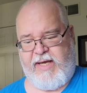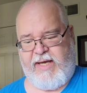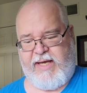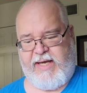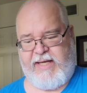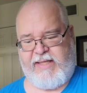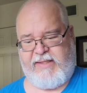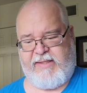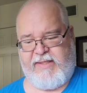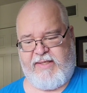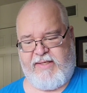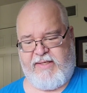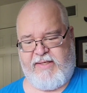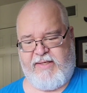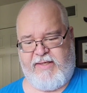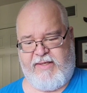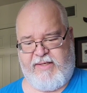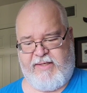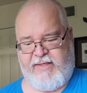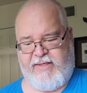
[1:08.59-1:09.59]
at the
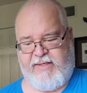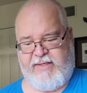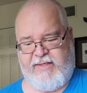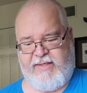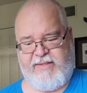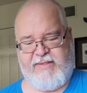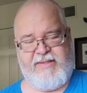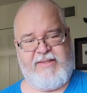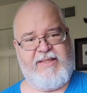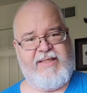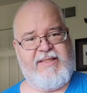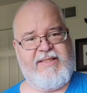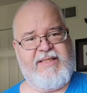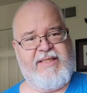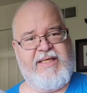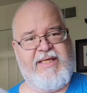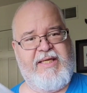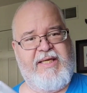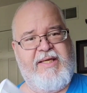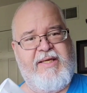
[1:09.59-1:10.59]

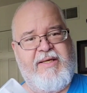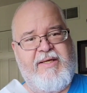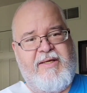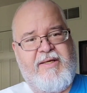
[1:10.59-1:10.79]
ZT